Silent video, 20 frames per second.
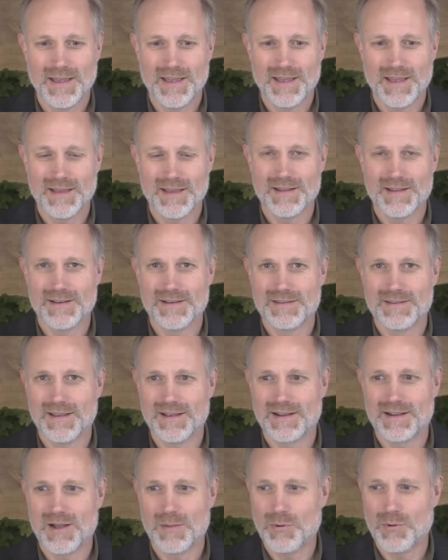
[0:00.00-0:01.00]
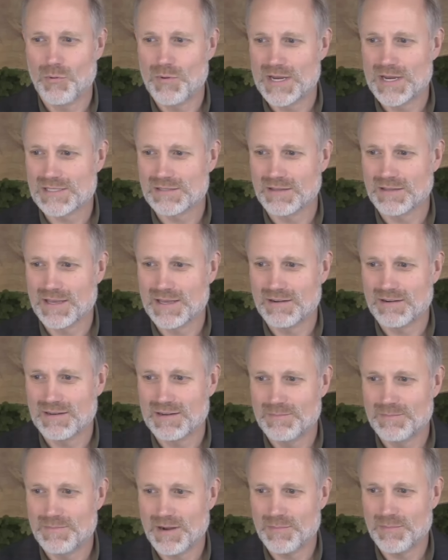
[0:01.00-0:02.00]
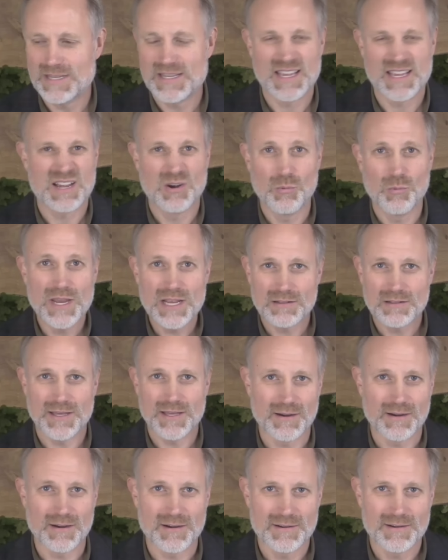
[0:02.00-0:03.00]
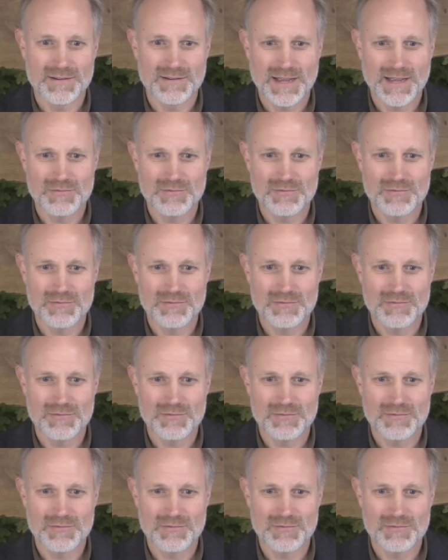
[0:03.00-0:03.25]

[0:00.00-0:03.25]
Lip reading: And a couple weeks later, and probably like a week later,